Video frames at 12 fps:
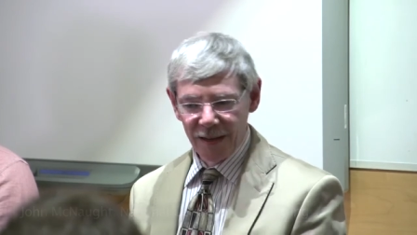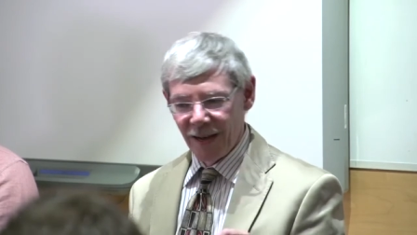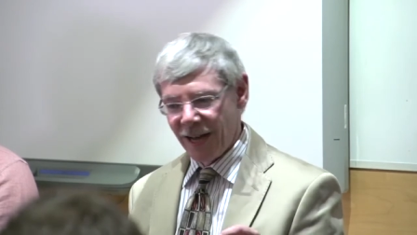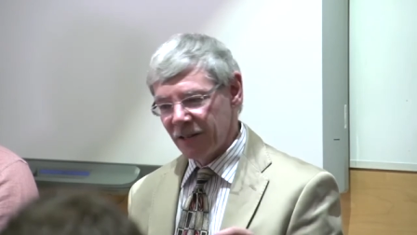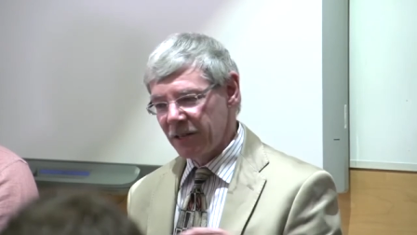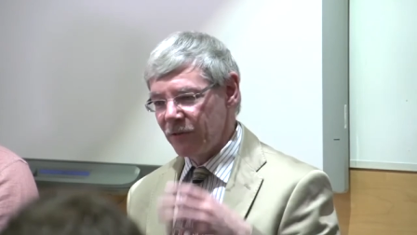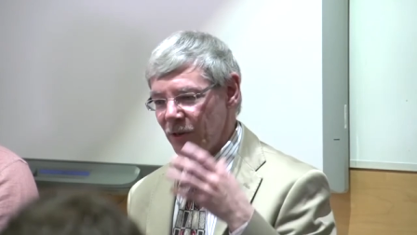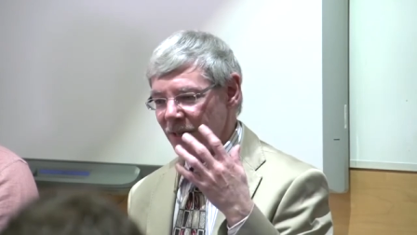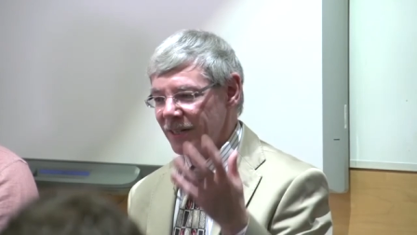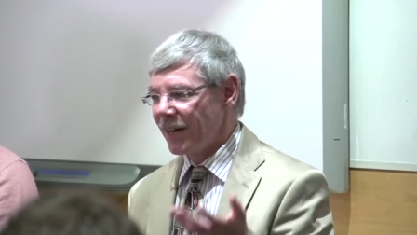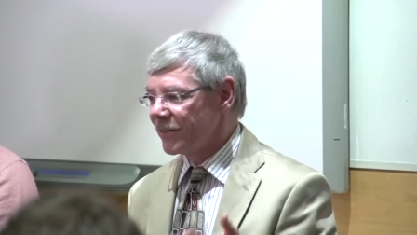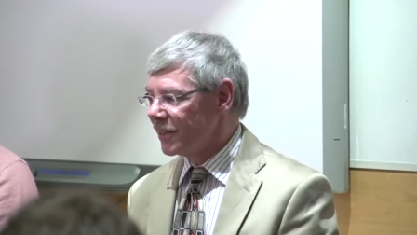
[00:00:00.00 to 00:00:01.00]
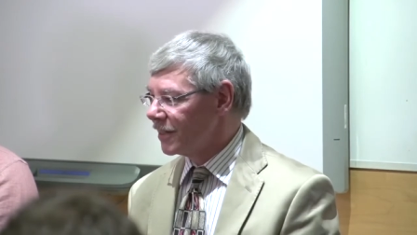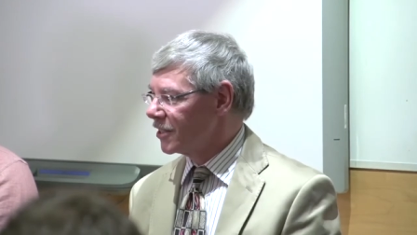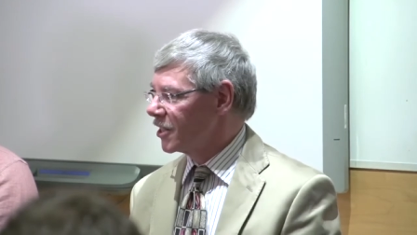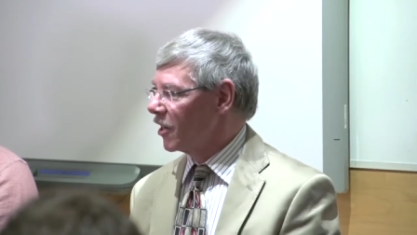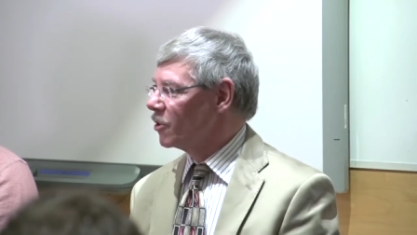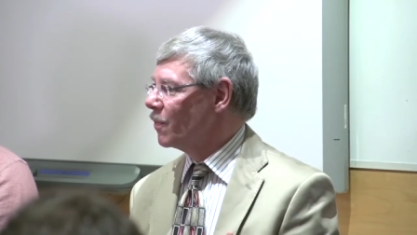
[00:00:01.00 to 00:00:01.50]
I'll give you another
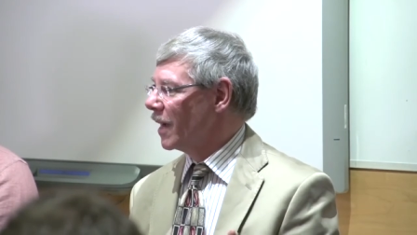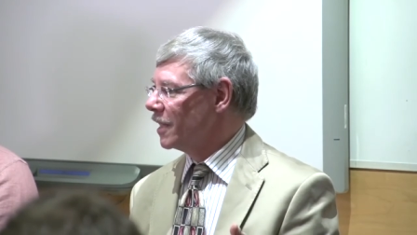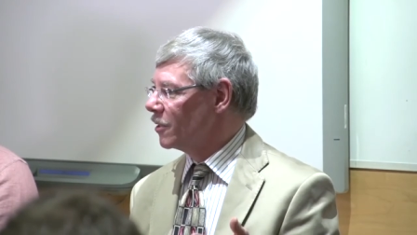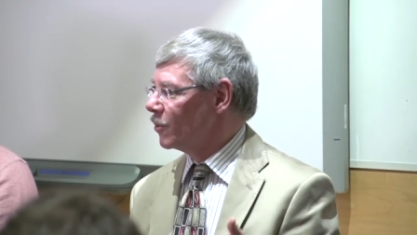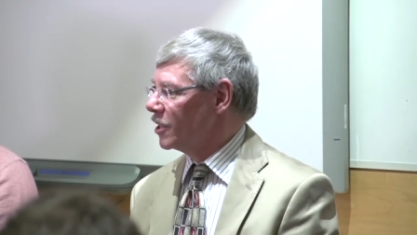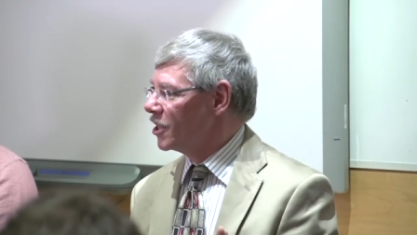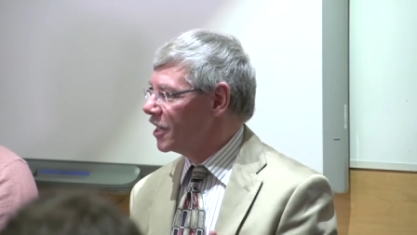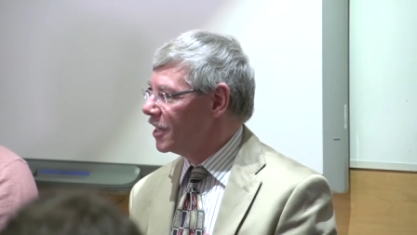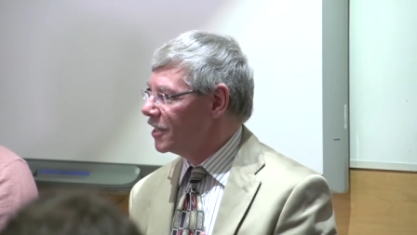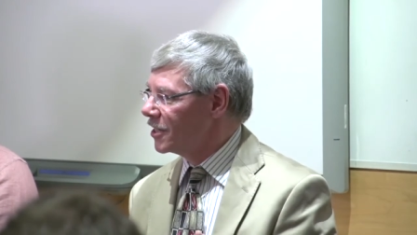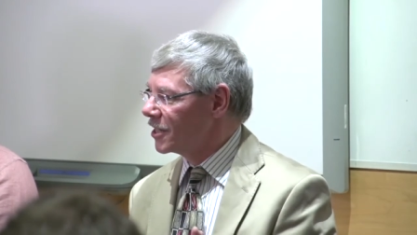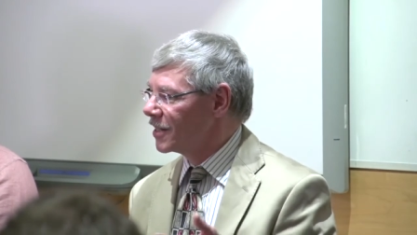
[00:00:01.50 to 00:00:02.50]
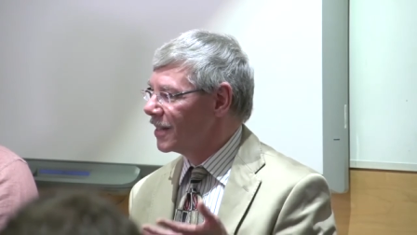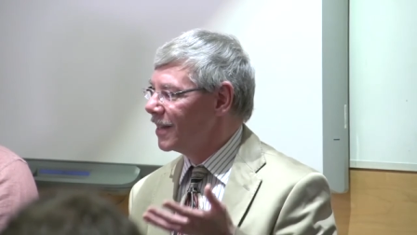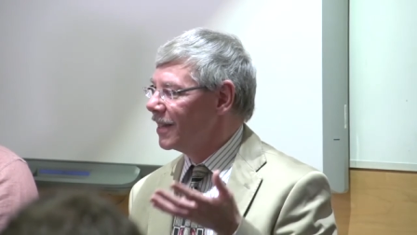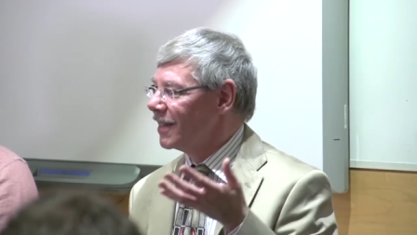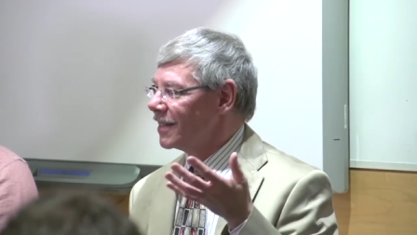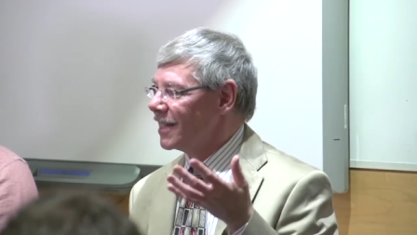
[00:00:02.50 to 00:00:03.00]
soundbite, which is
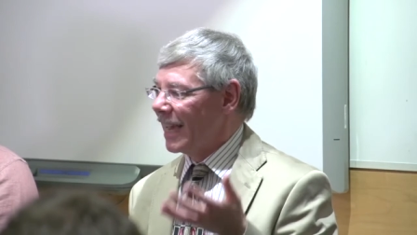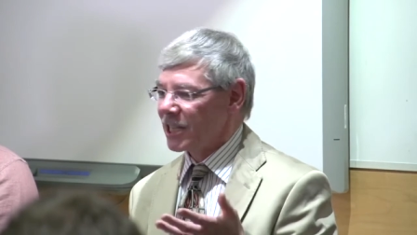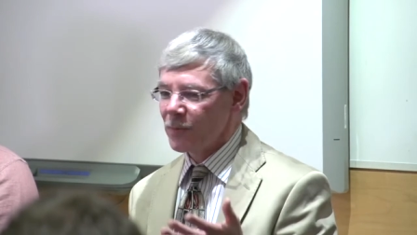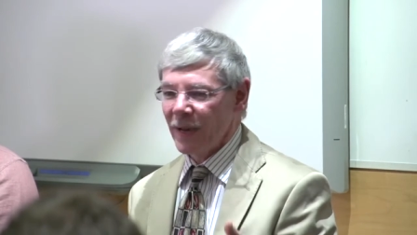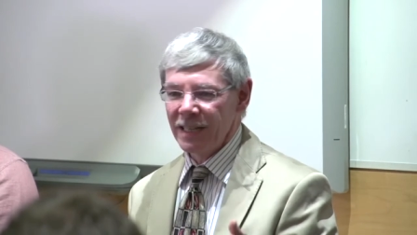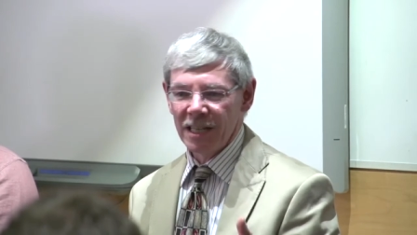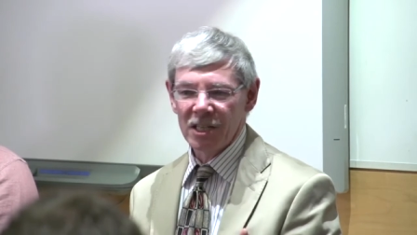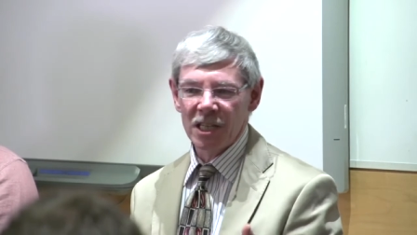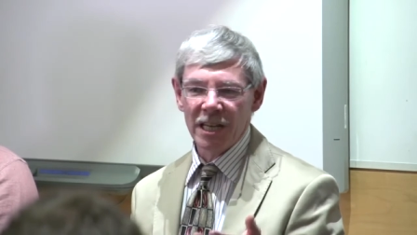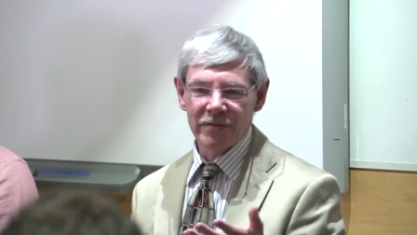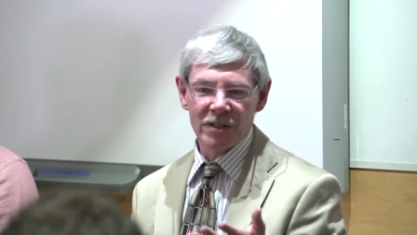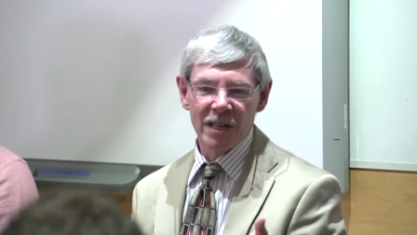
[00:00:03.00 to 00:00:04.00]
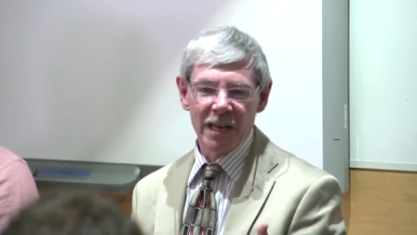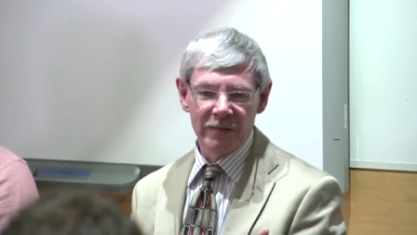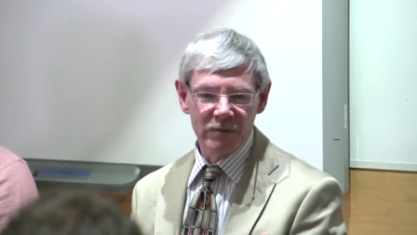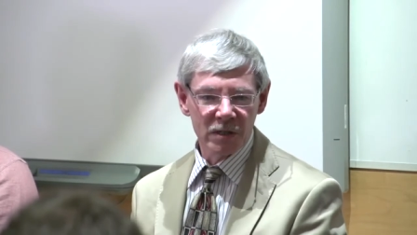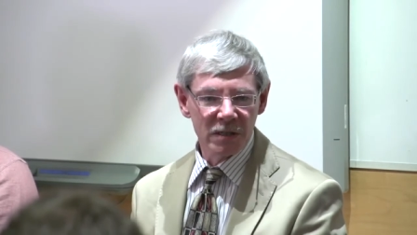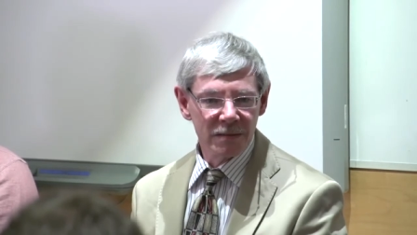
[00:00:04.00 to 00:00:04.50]
text mining saves
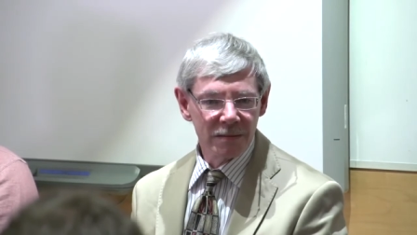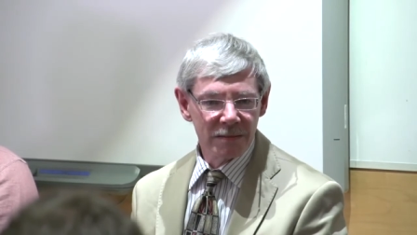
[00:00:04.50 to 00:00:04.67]
lives.